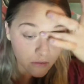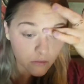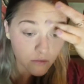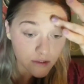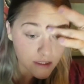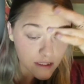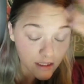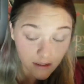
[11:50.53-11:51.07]

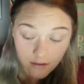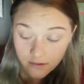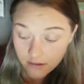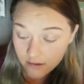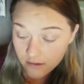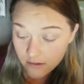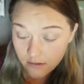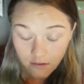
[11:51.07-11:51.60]
What's
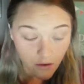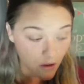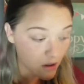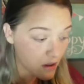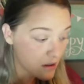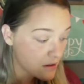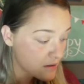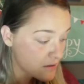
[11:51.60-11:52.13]
next?
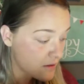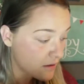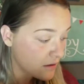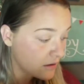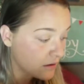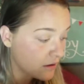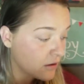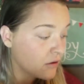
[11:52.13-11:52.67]

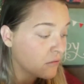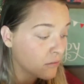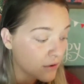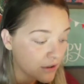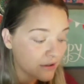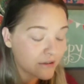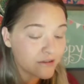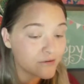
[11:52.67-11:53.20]
We're
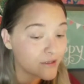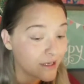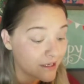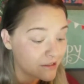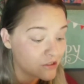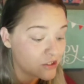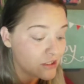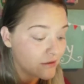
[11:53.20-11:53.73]
gonna do the
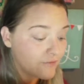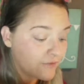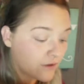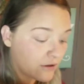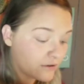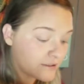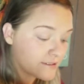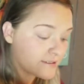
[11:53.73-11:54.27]
HD
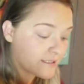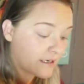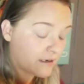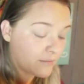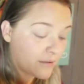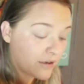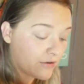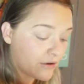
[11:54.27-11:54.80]
Flawless Setting
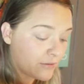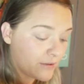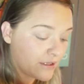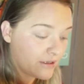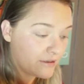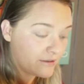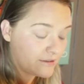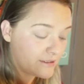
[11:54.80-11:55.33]
Powder
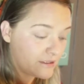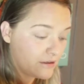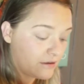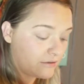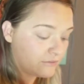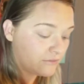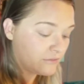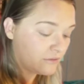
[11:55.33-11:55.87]
because, you
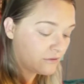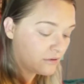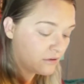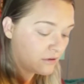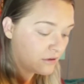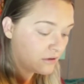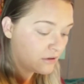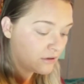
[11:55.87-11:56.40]

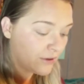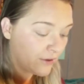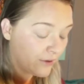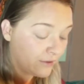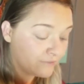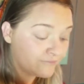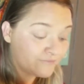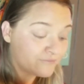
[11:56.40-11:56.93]
know,
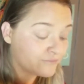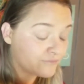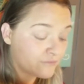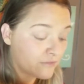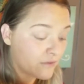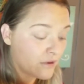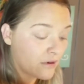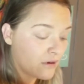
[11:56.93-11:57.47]

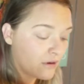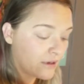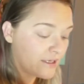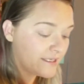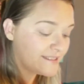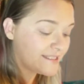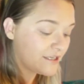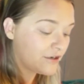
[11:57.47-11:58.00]

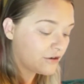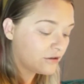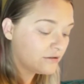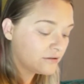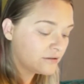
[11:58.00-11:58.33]
it's here.